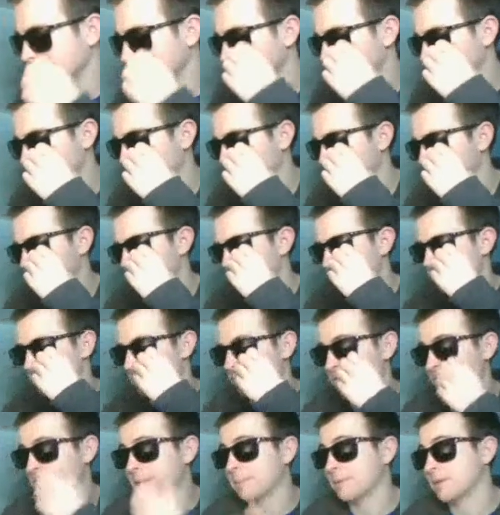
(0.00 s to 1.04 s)
in the game.
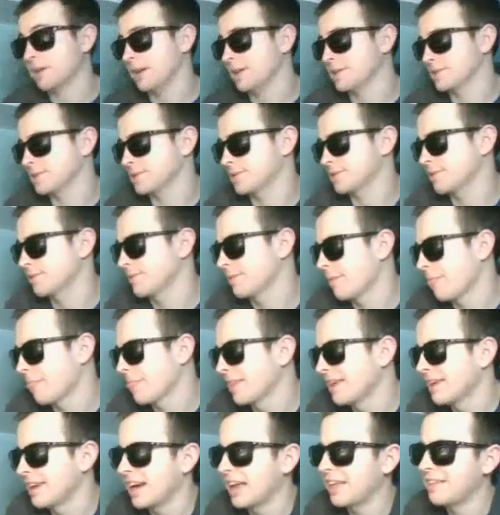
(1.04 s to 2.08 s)
Beat Viper, nice.
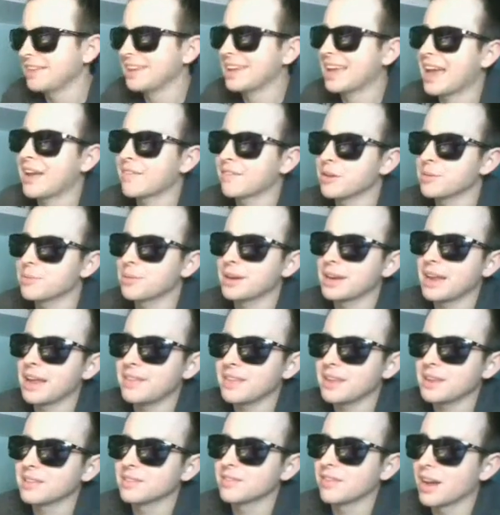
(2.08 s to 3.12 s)
I think
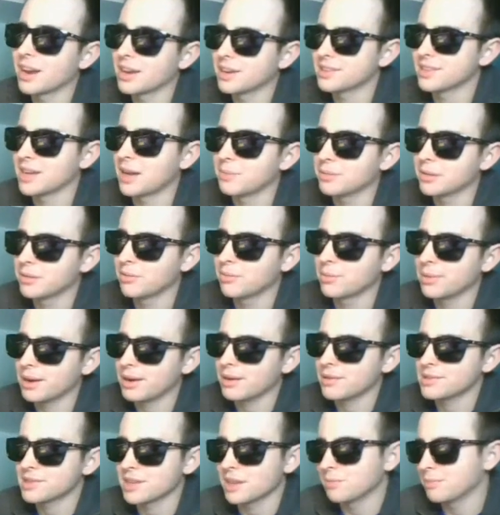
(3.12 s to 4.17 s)
a lot of top level
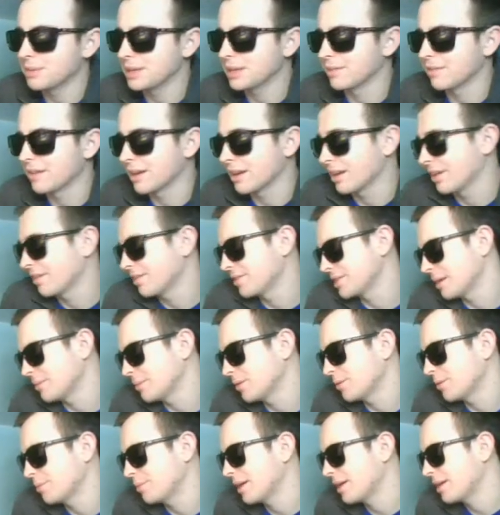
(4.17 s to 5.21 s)
players can beat a lot of other top
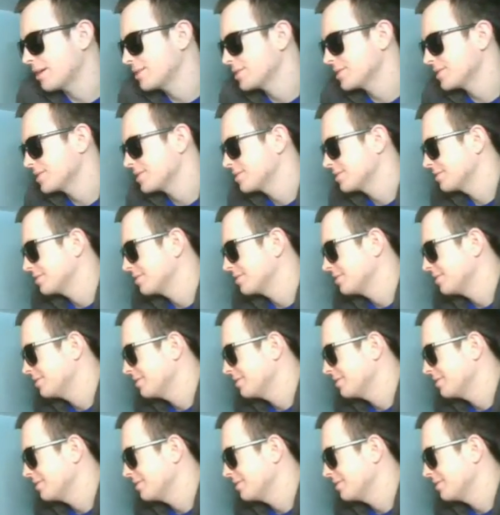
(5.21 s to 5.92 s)
level players.